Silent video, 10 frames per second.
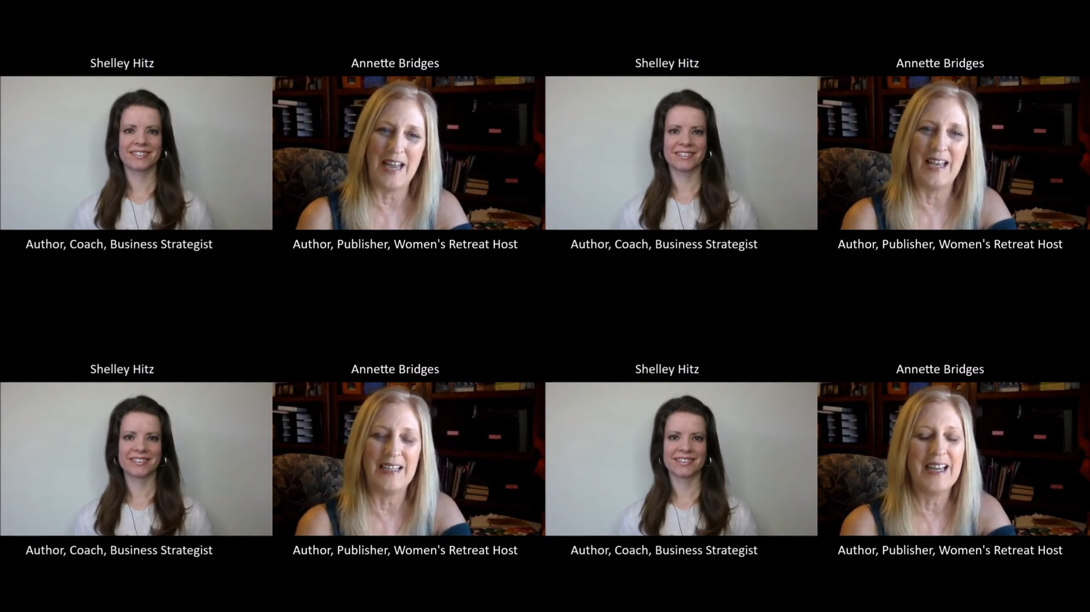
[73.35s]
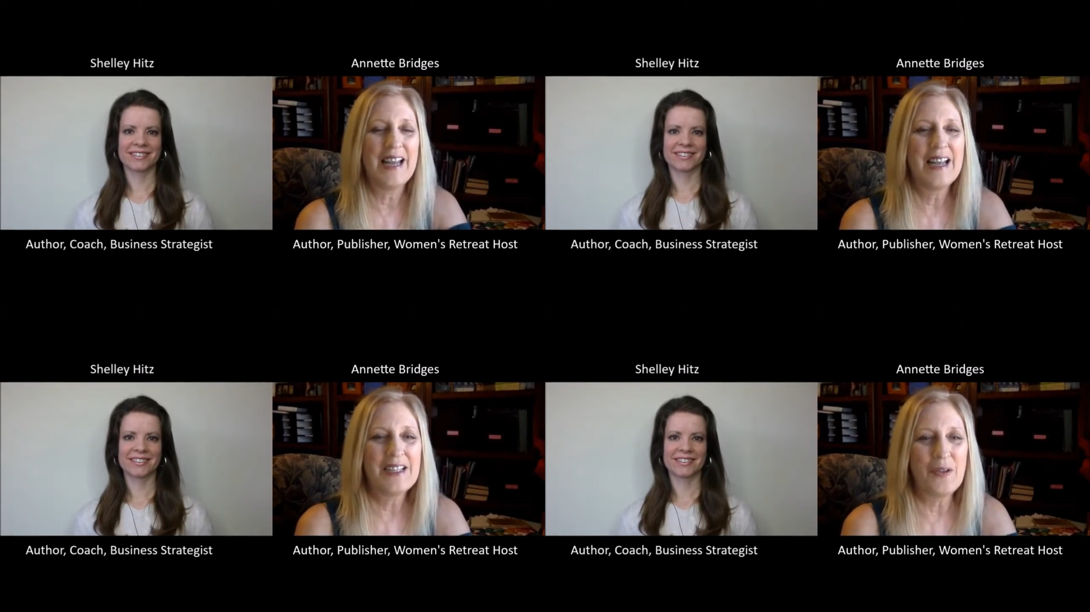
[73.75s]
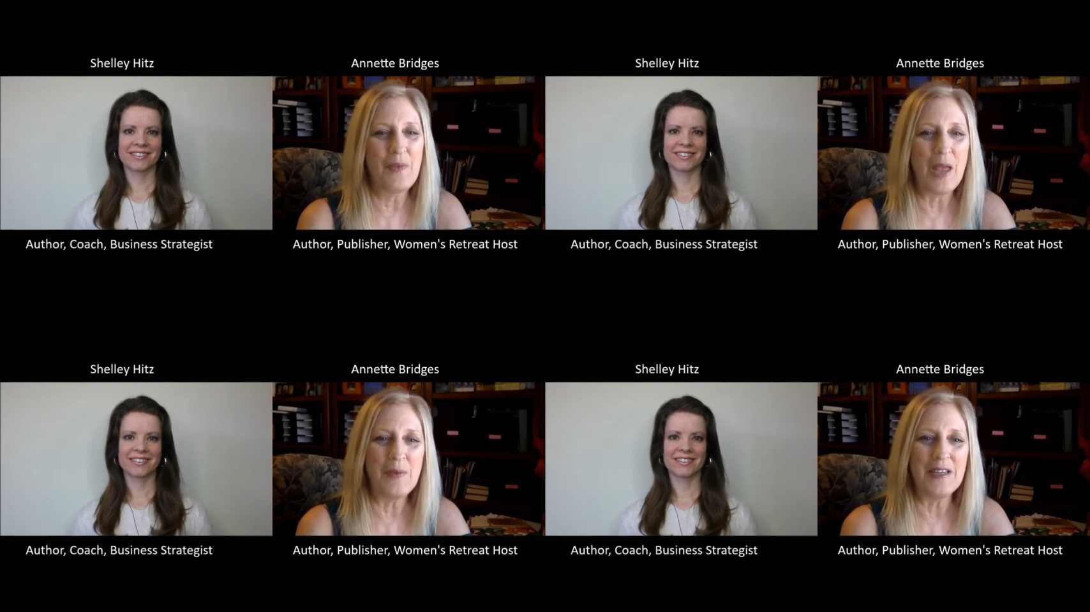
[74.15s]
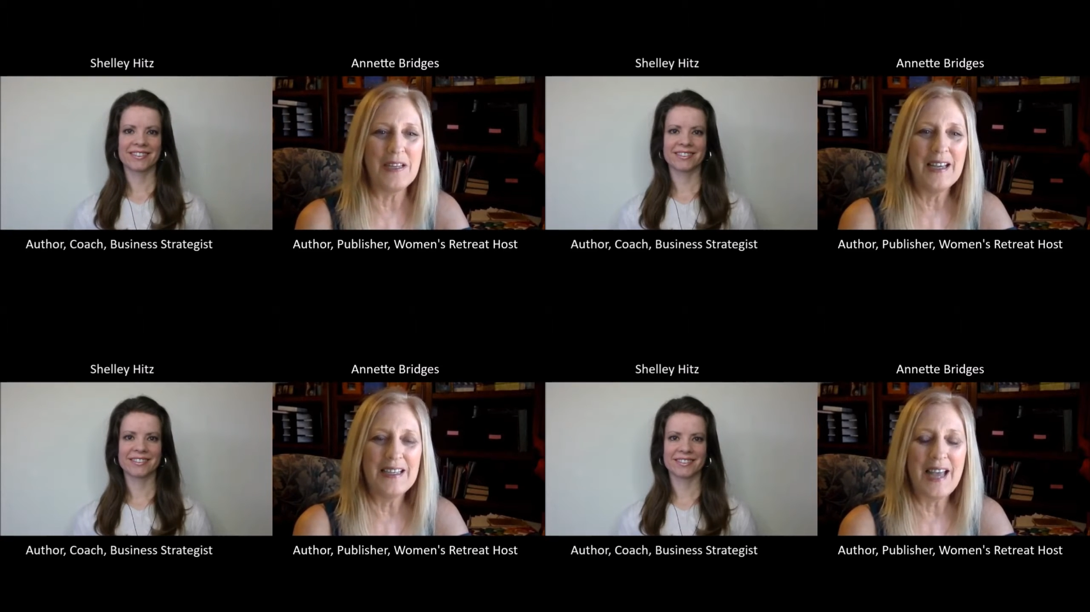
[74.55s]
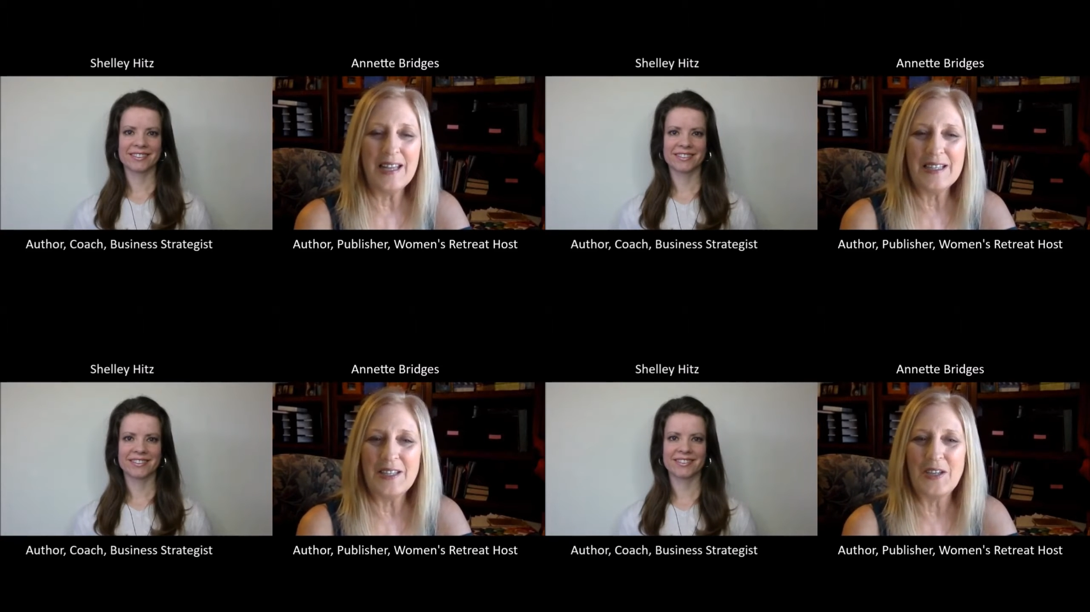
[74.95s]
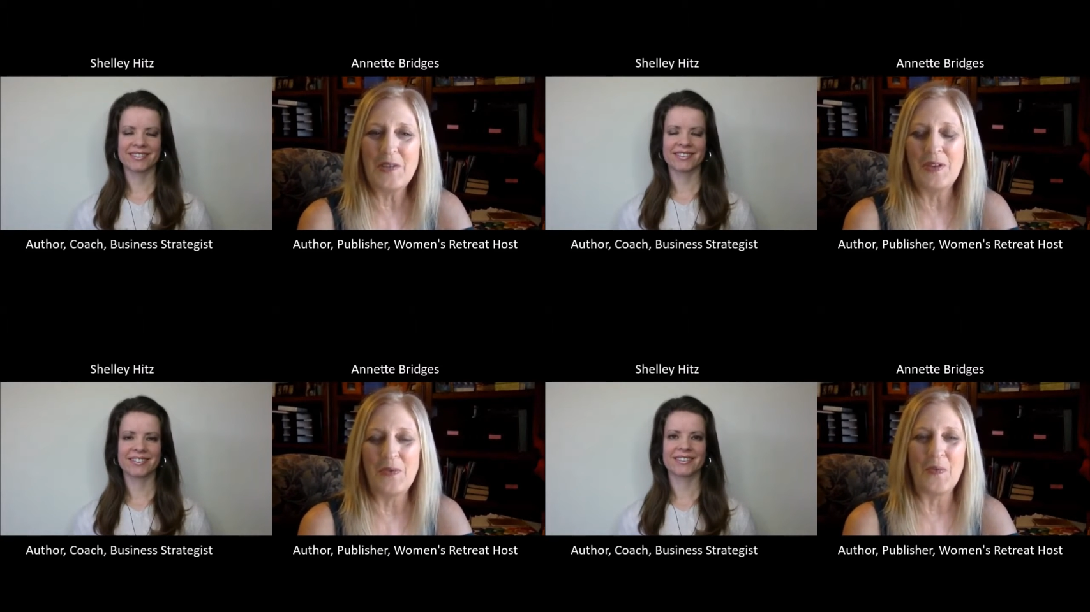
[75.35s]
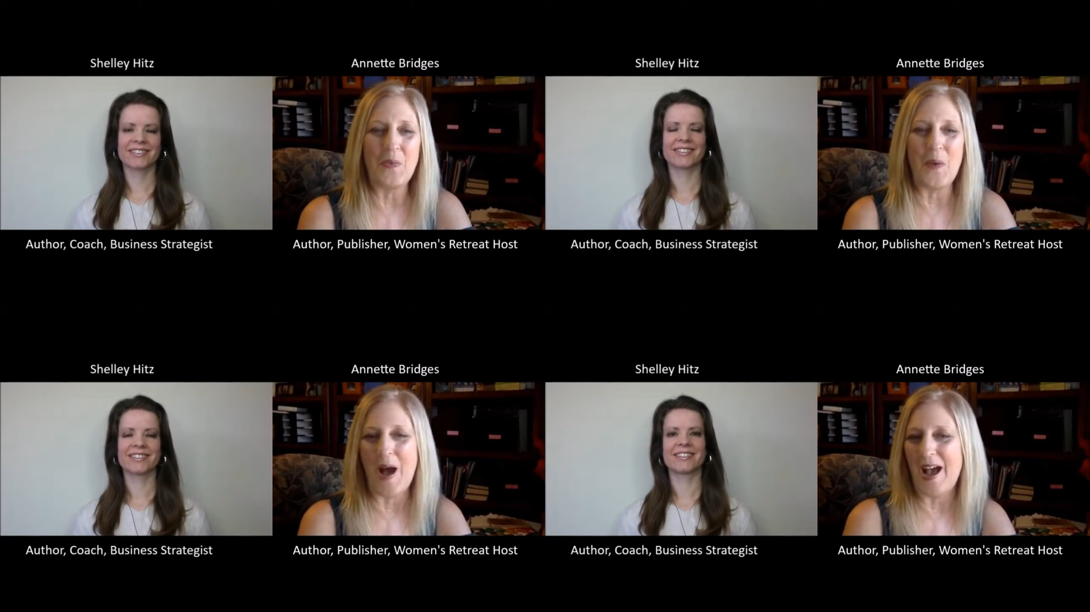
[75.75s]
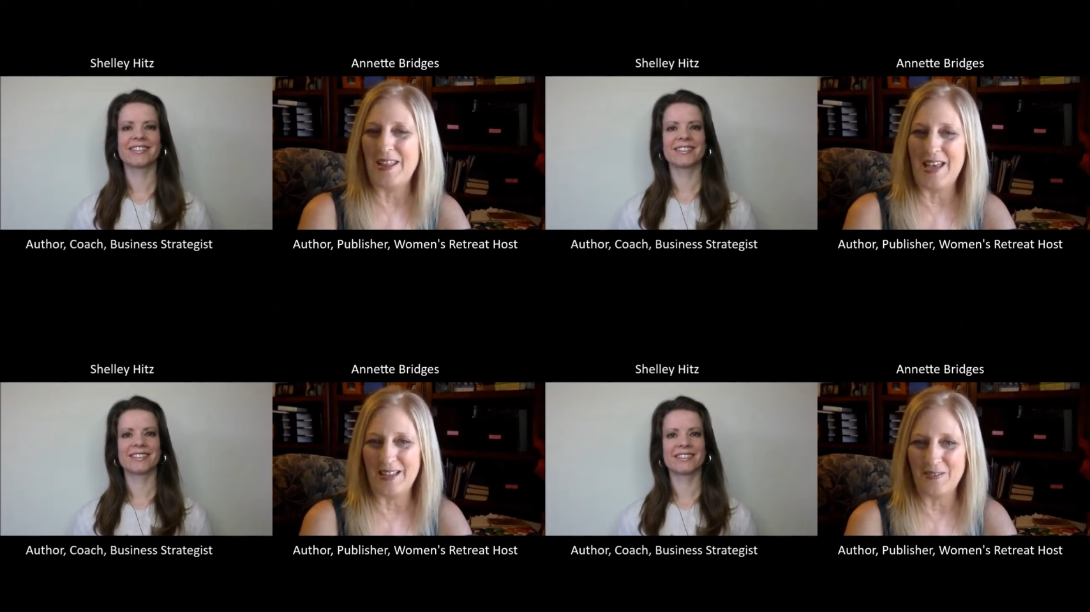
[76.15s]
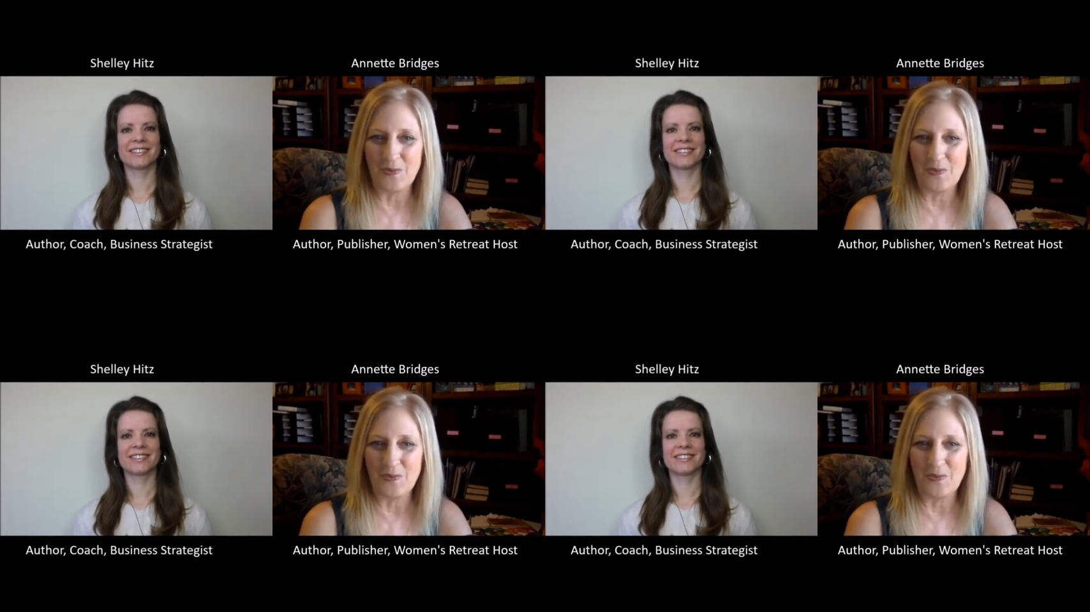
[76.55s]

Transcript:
Speaker 1: And so maybe tell us a little bit why that